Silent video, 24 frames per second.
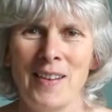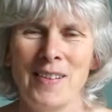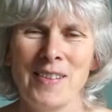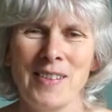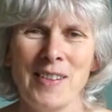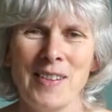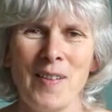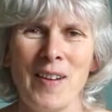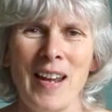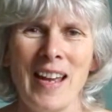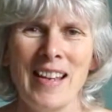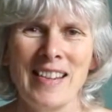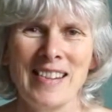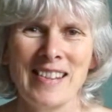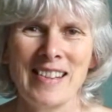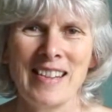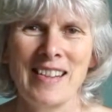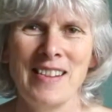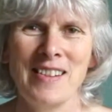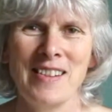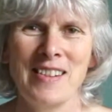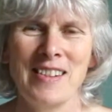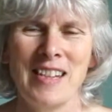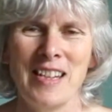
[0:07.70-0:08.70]
So let's
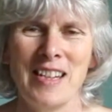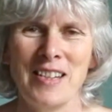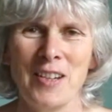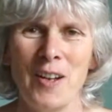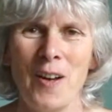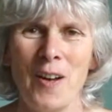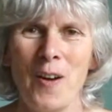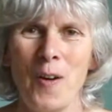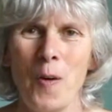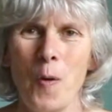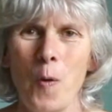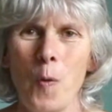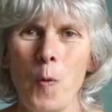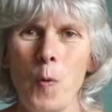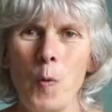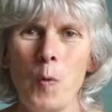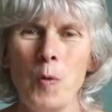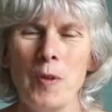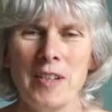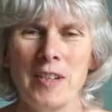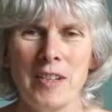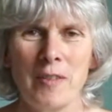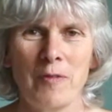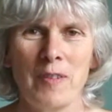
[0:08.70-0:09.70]
consider all
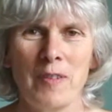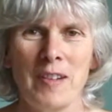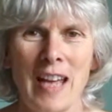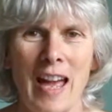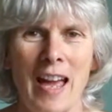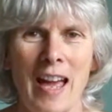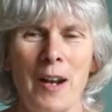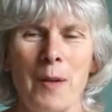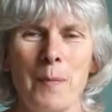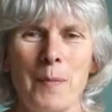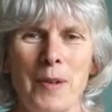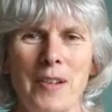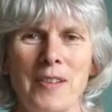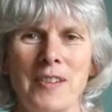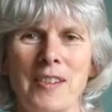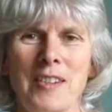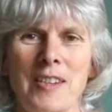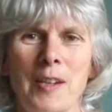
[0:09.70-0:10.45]
the different elements